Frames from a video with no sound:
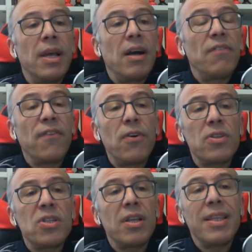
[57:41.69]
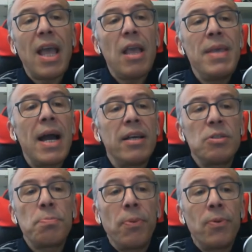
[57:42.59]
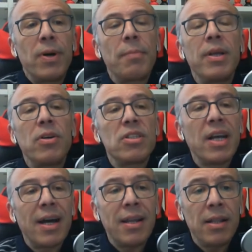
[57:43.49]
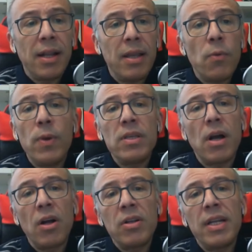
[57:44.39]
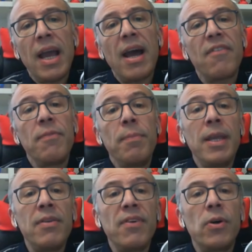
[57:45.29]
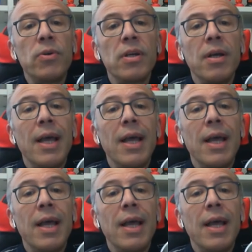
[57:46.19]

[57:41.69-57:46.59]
Of course, the API is poor because currently we only have PInvoke